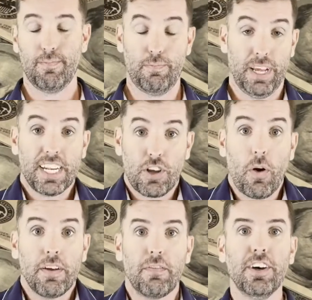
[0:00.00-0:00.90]
but it's
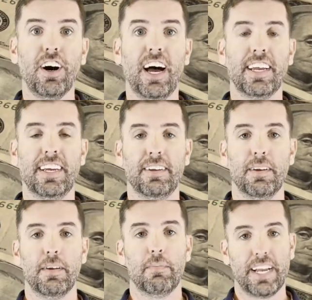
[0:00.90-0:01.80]
going to feel like it
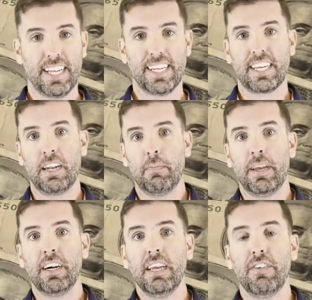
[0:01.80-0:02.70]
because it's going to
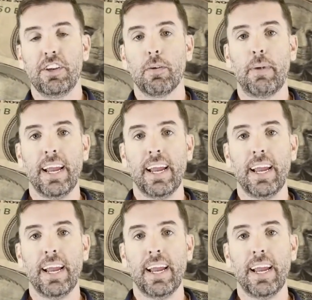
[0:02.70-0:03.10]
be leaving your bank